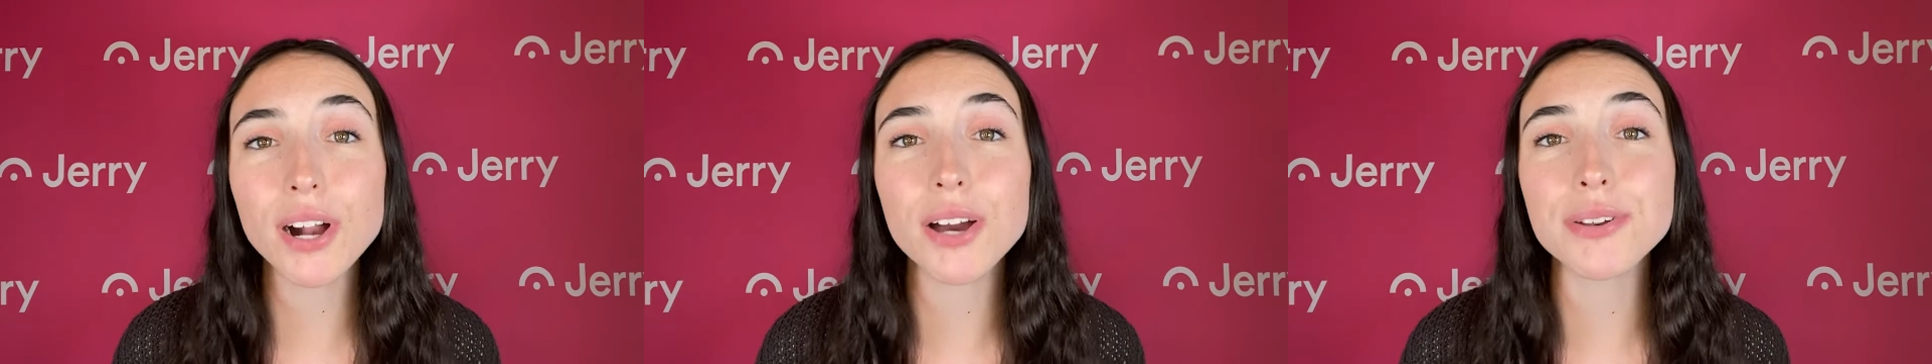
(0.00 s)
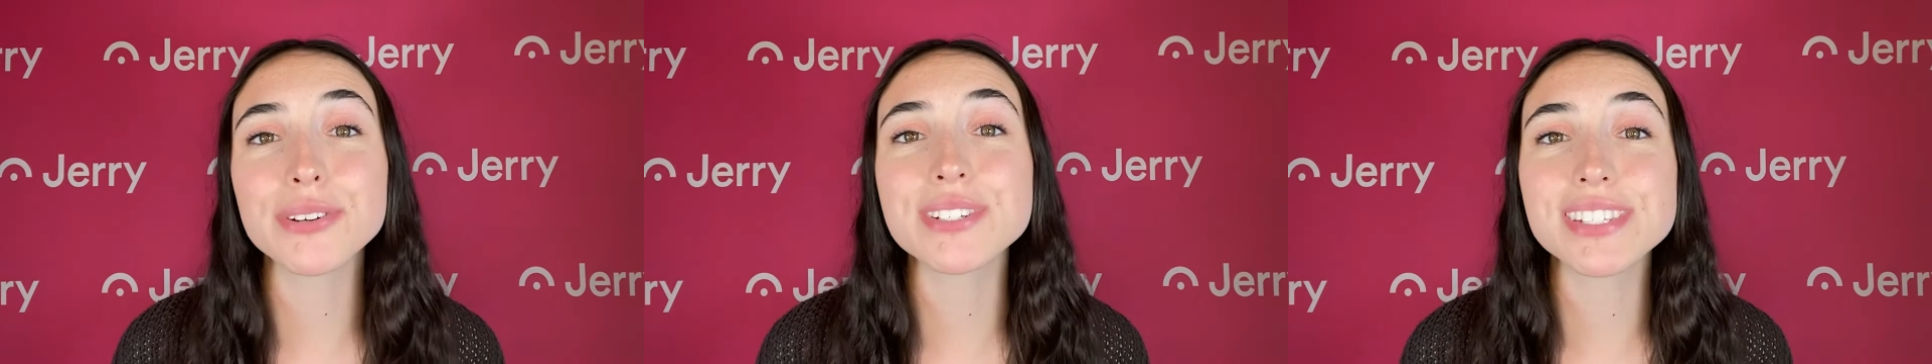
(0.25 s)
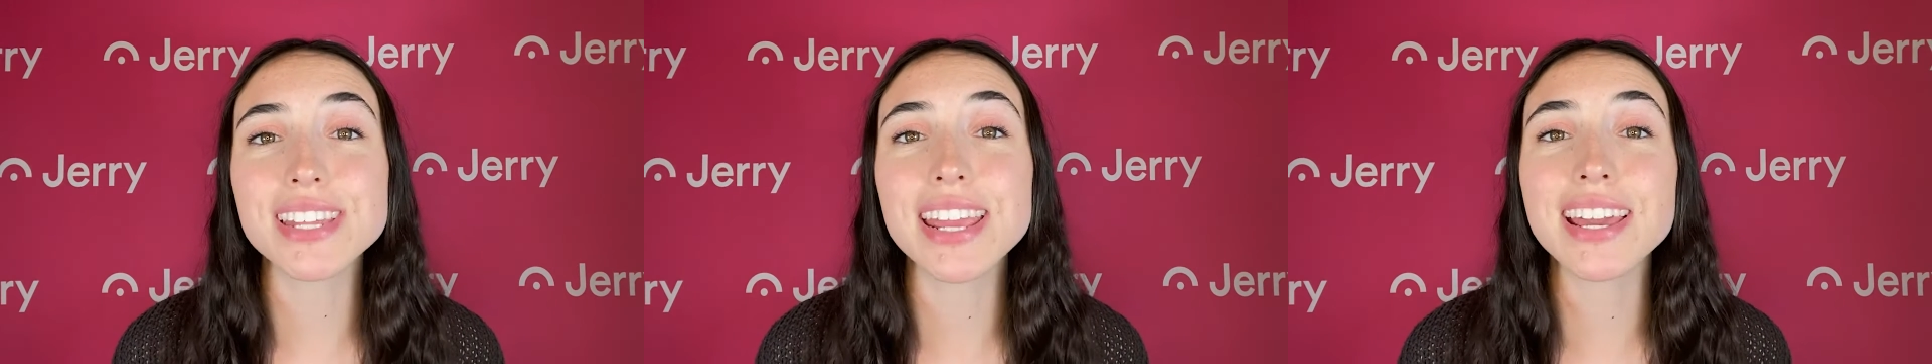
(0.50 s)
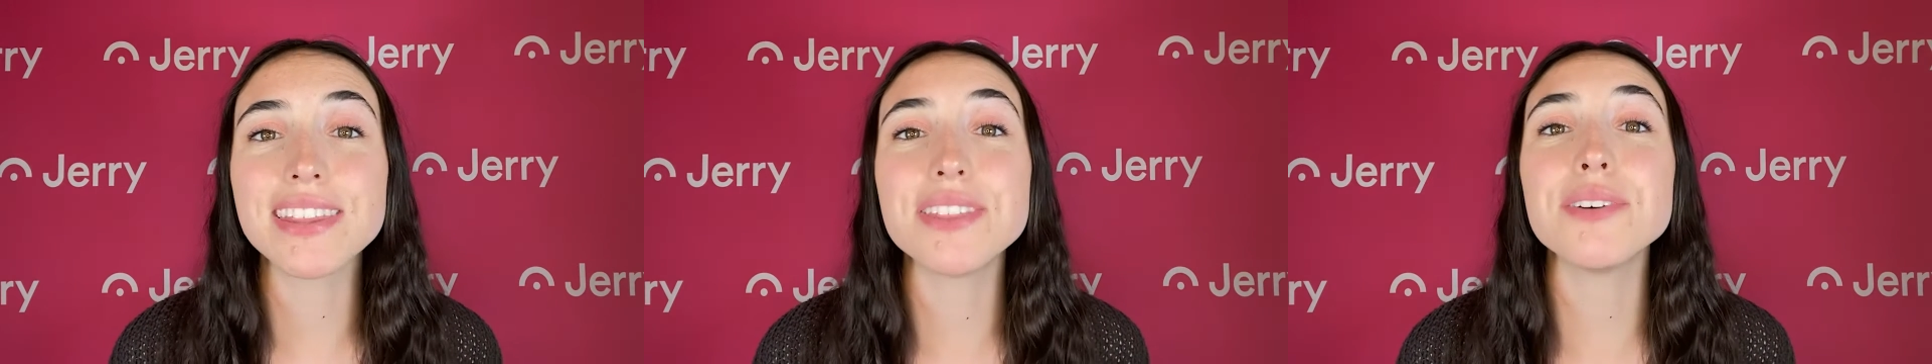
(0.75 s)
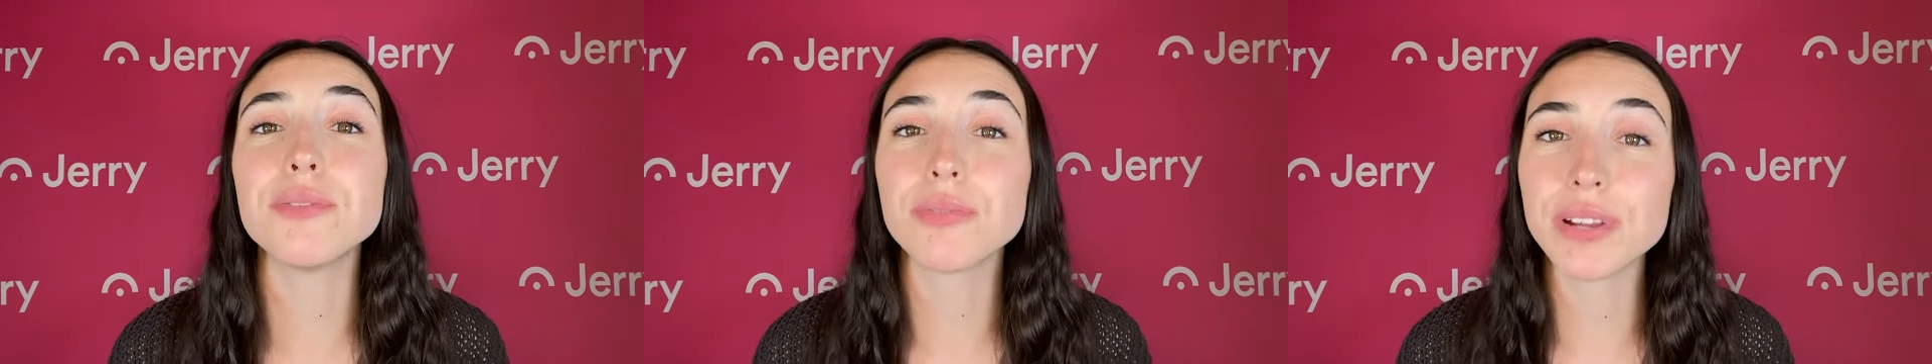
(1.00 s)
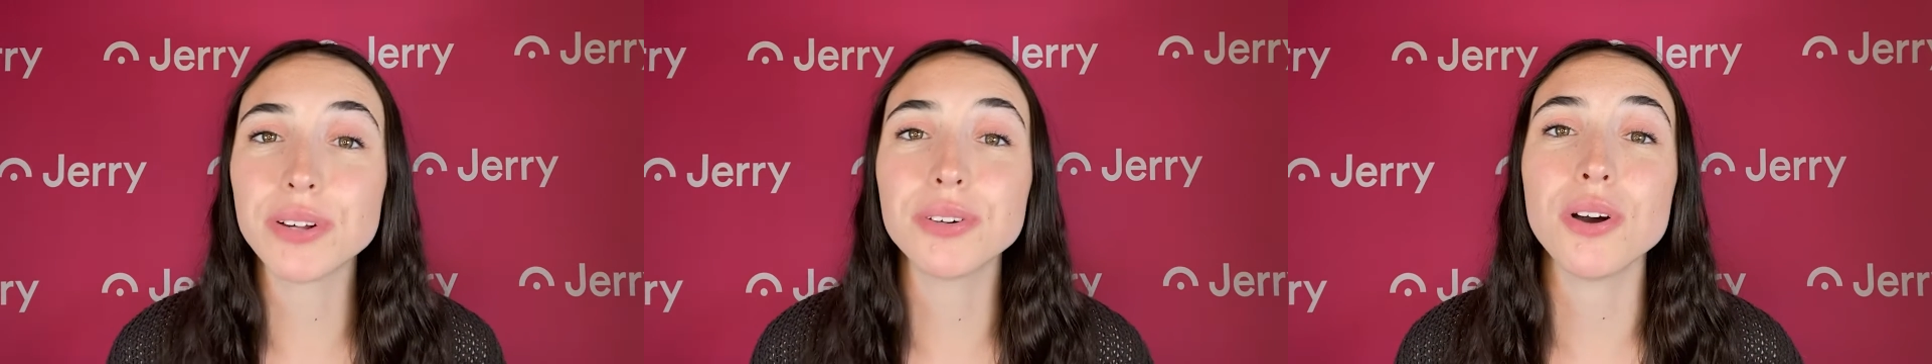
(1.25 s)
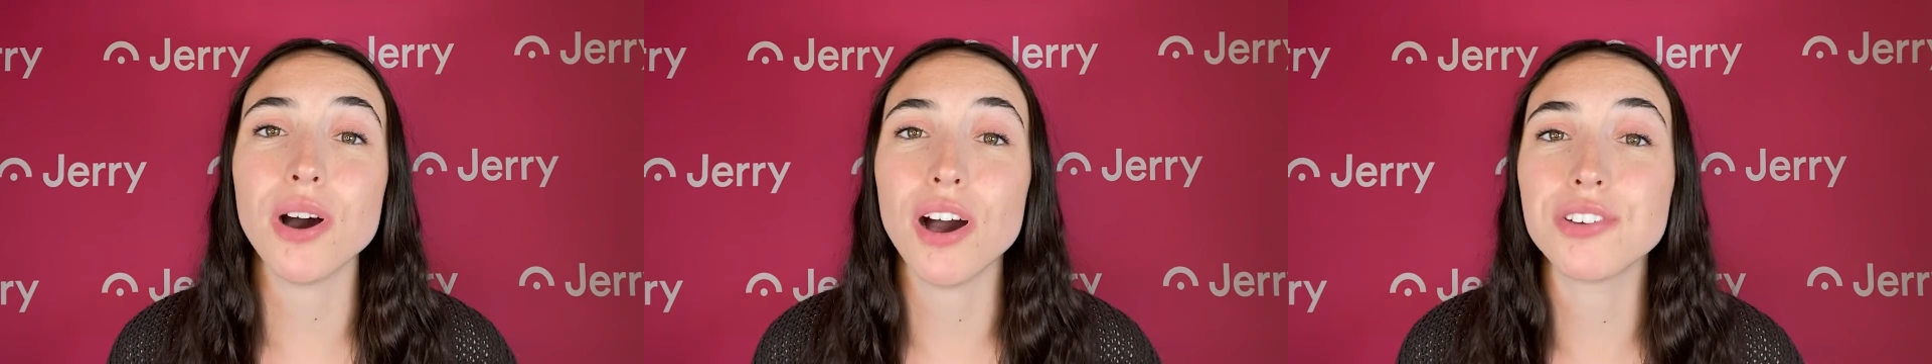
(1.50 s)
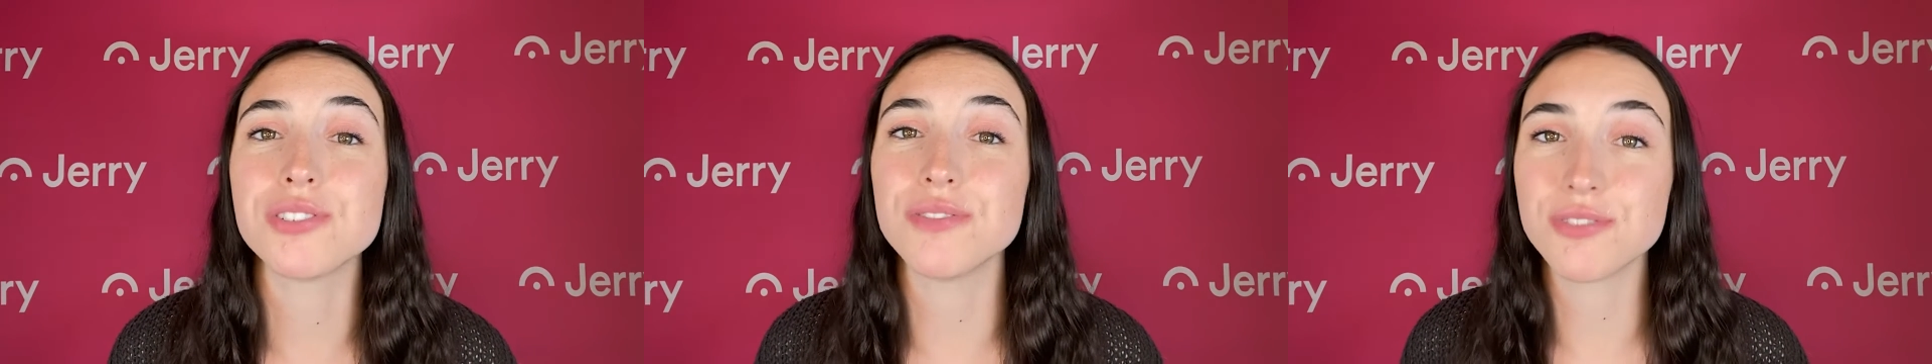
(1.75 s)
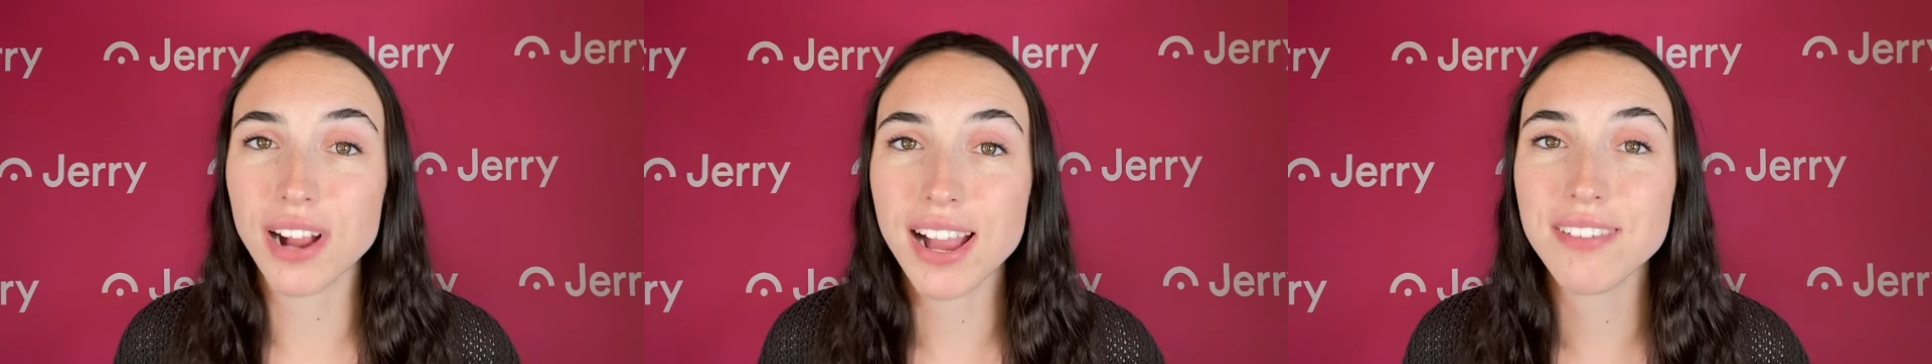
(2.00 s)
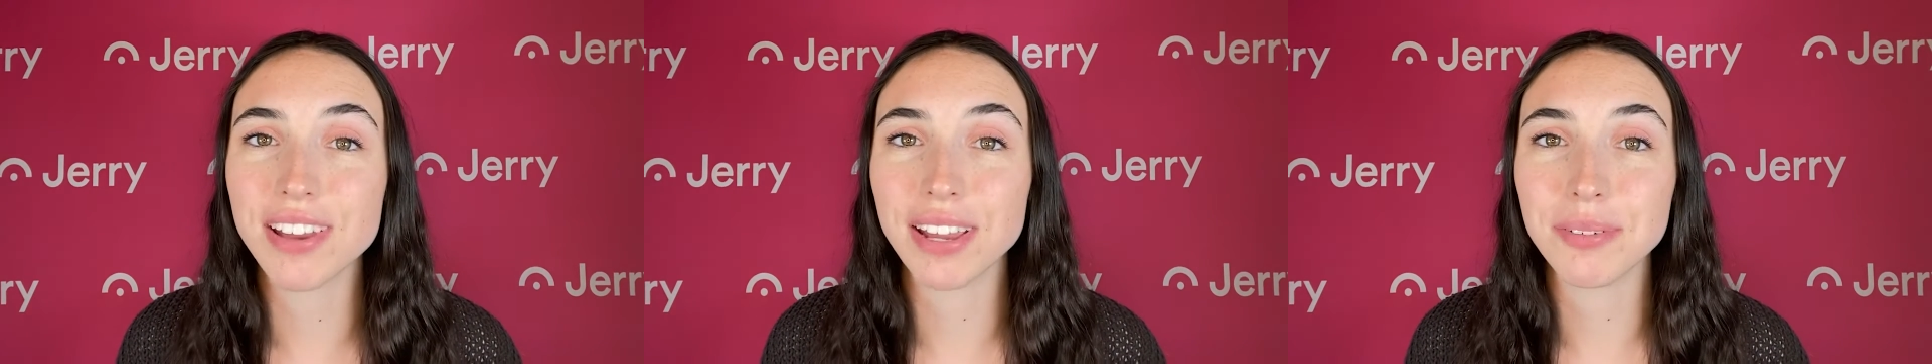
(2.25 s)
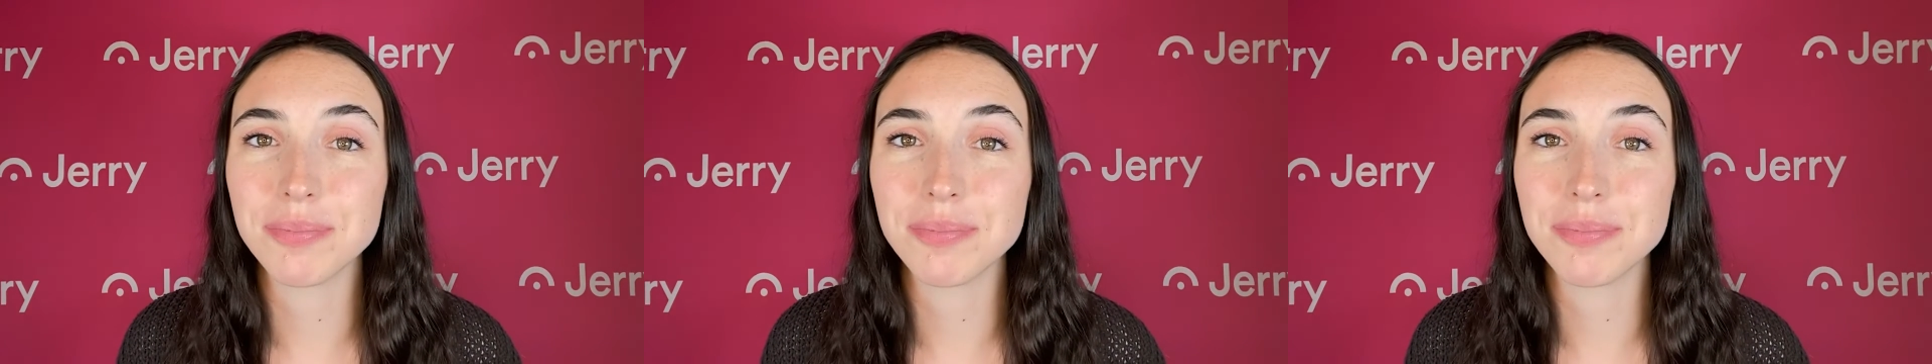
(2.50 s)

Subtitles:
understand the real cost of driving.